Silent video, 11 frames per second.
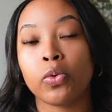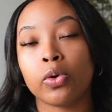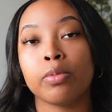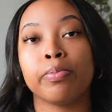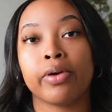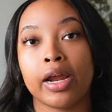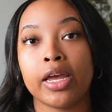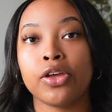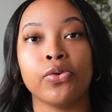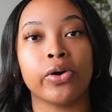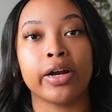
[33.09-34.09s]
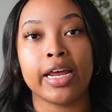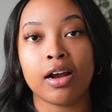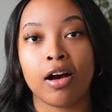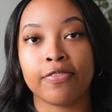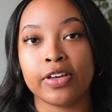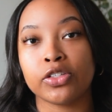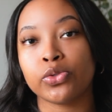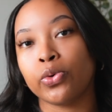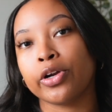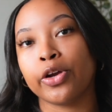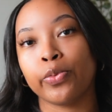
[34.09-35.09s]
or break your in-office
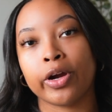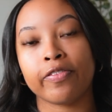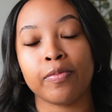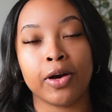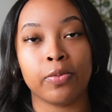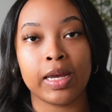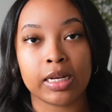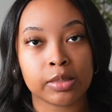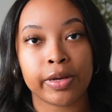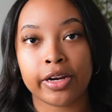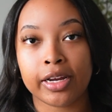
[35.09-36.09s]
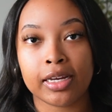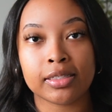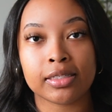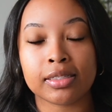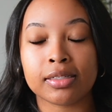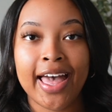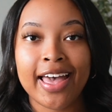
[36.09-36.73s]
or your work from home experience.